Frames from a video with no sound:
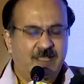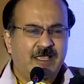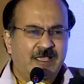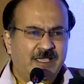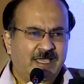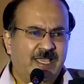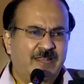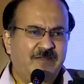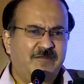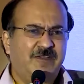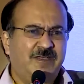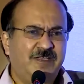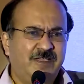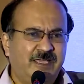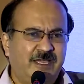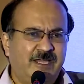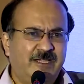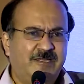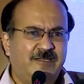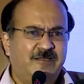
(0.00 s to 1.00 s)
Can we
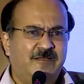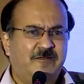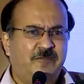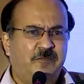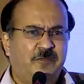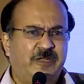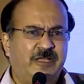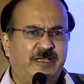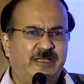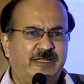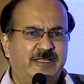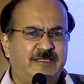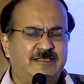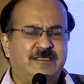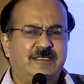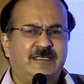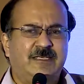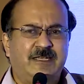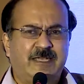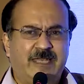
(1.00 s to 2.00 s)
get a
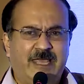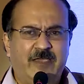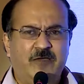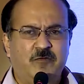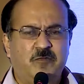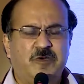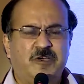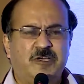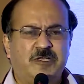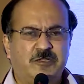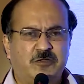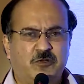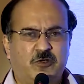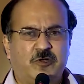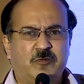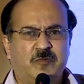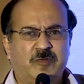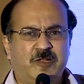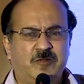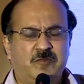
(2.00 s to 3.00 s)
pregnancy, live birth,
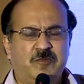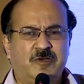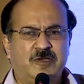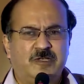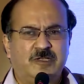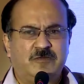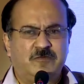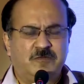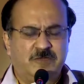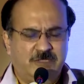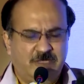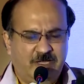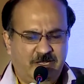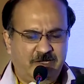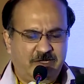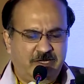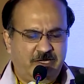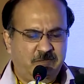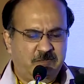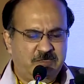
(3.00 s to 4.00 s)
normal birth with
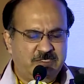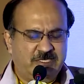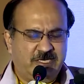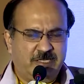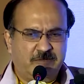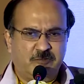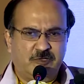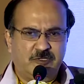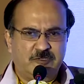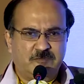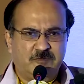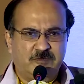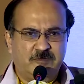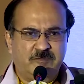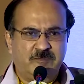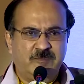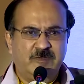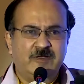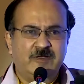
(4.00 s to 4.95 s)
100% abnormal sperm?